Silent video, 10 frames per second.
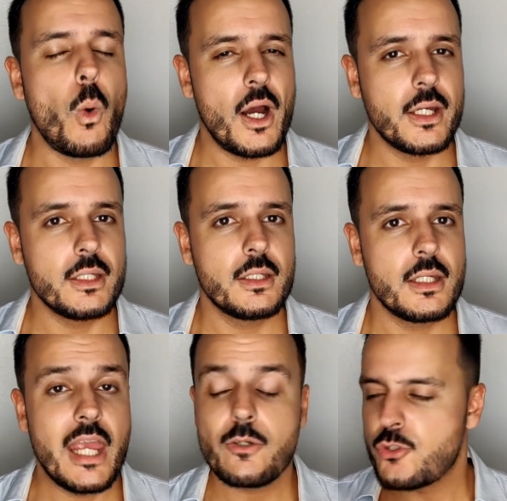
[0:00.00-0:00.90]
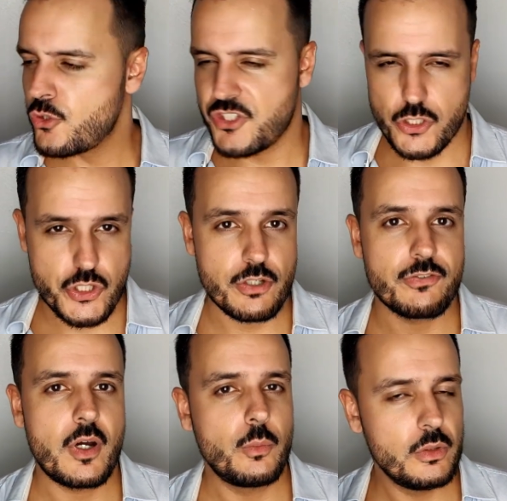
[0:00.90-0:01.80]
Why? And also
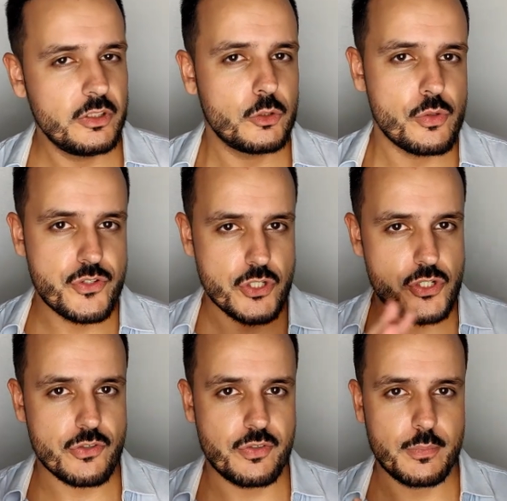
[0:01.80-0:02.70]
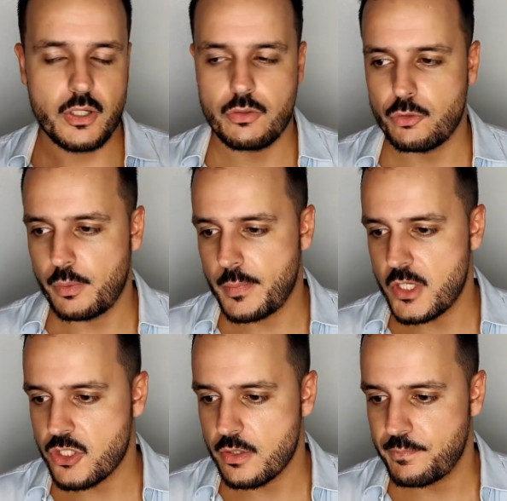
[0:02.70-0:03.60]
Xerjoff. I will include Xerjoff in my honorable
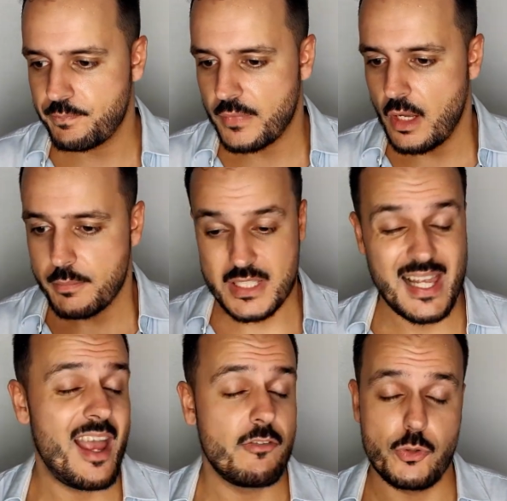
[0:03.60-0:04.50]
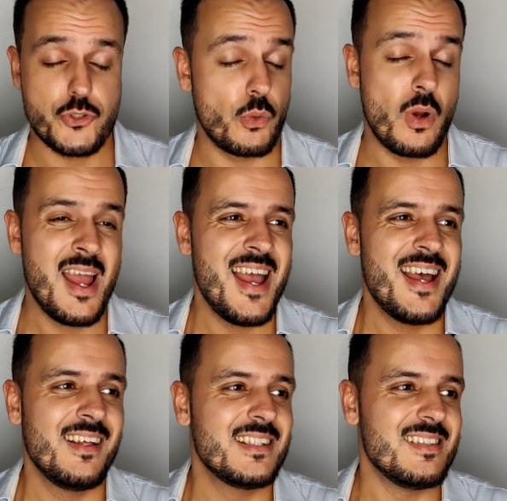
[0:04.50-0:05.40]
mention because I have also
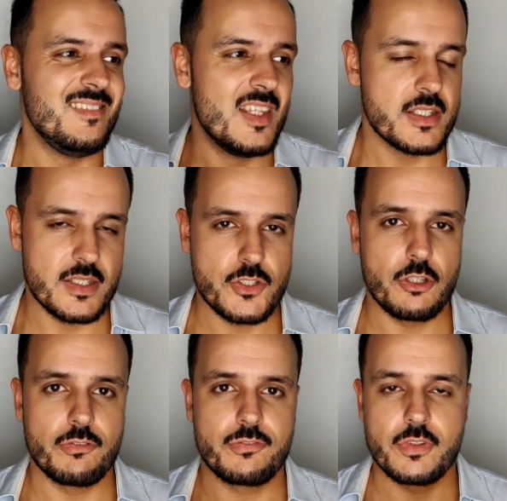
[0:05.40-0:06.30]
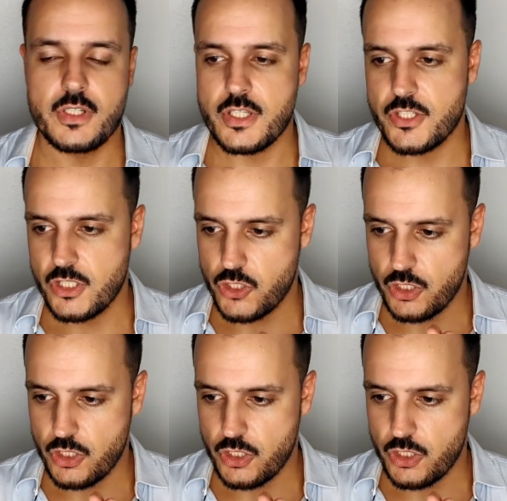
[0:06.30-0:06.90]
dozens of uh,